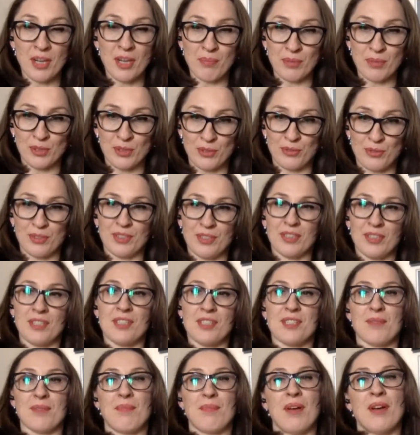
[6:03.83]

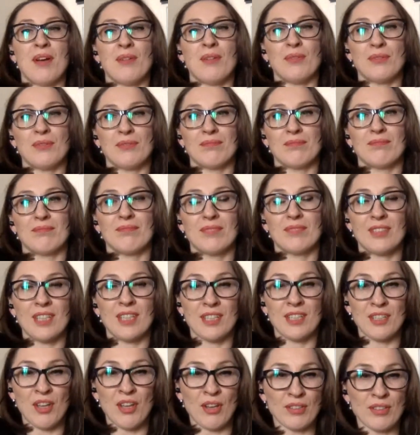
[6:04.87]
opportunities about
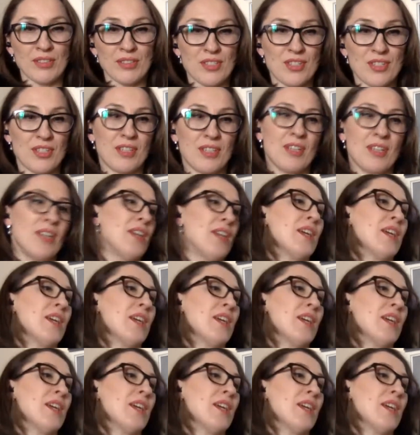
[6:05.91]
technology,